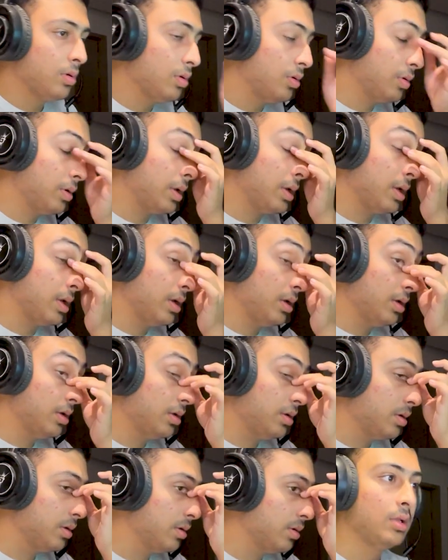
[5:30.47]
Okay.
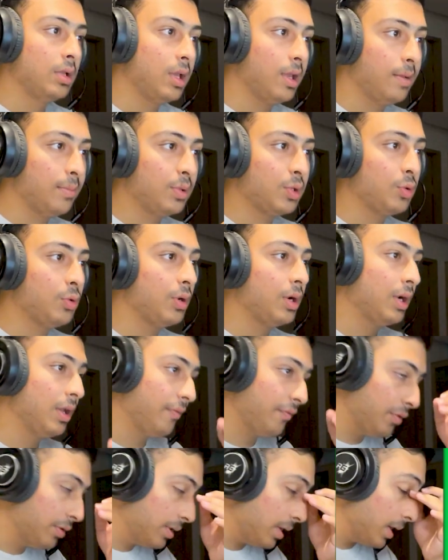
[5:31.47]
Game score
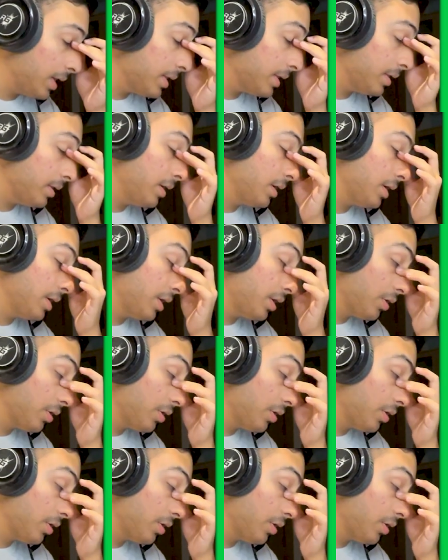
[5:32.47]
84. That is really